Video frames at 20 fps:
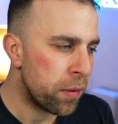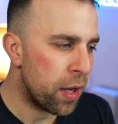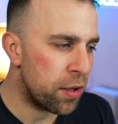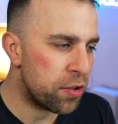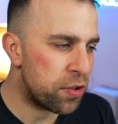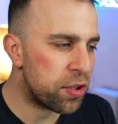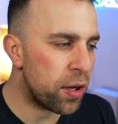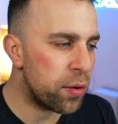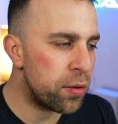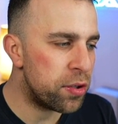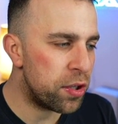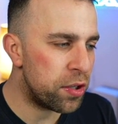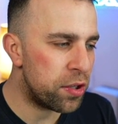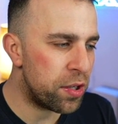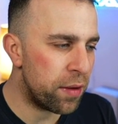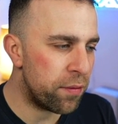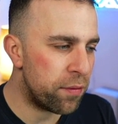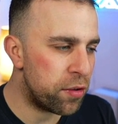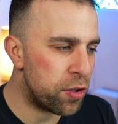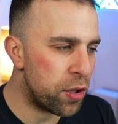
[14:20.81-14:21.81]

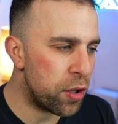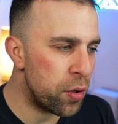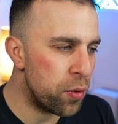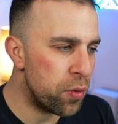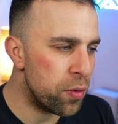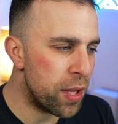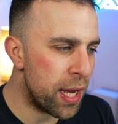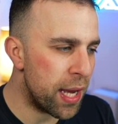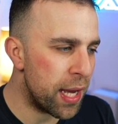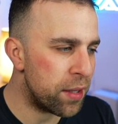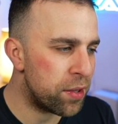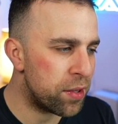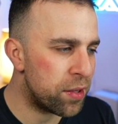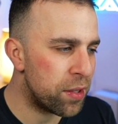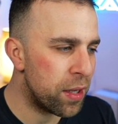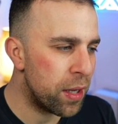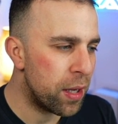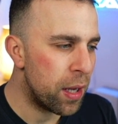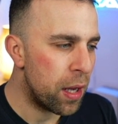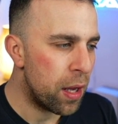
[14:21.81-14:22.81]
associative to
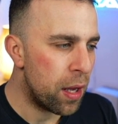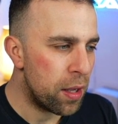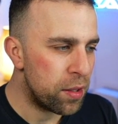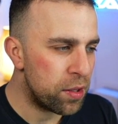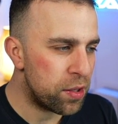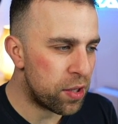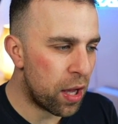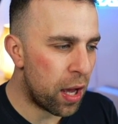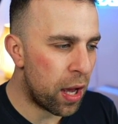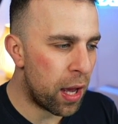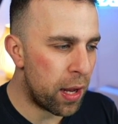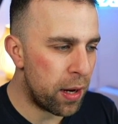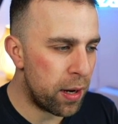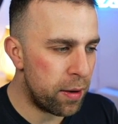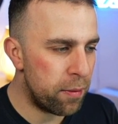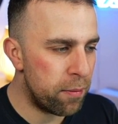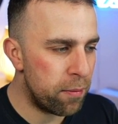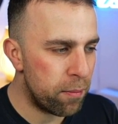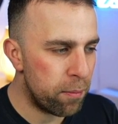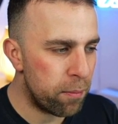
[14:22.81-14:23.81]
this
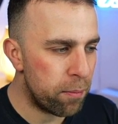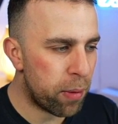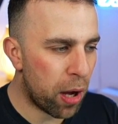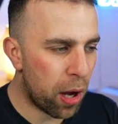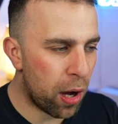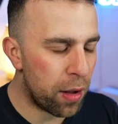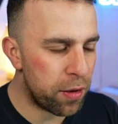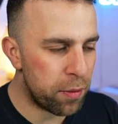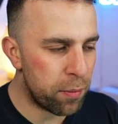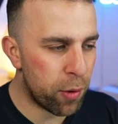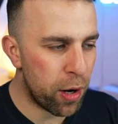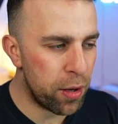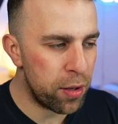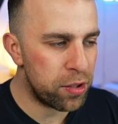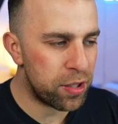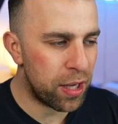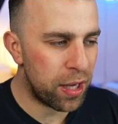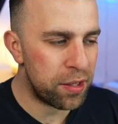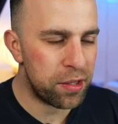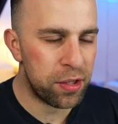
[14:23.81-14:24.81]
certain part of the
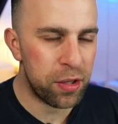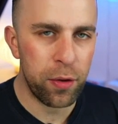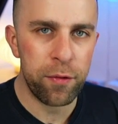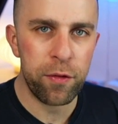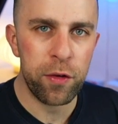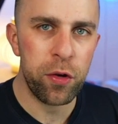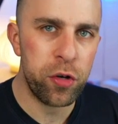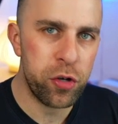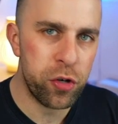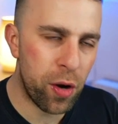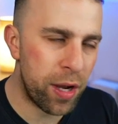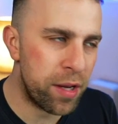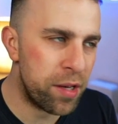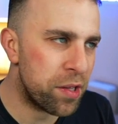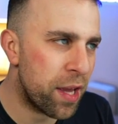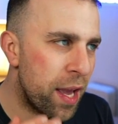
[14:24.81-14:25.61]
process. So if you're trying to